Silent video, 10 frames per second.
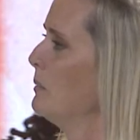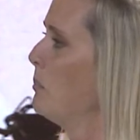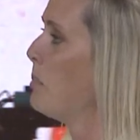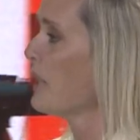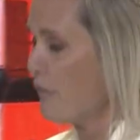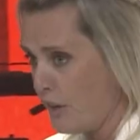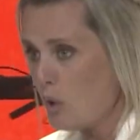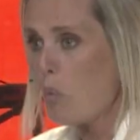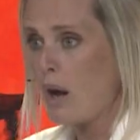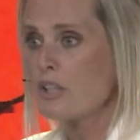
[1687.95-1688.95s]
But if
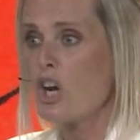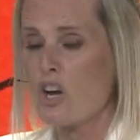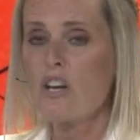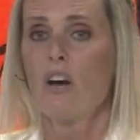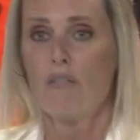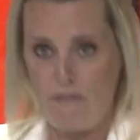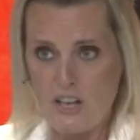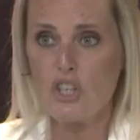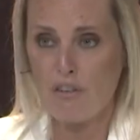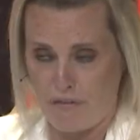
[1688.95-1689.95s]
you want your
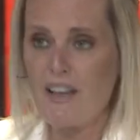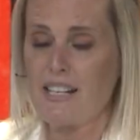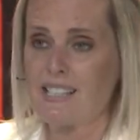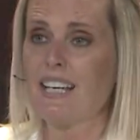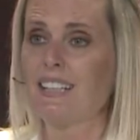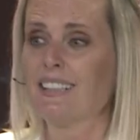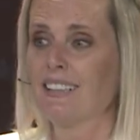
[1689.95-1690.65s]
vision fixing,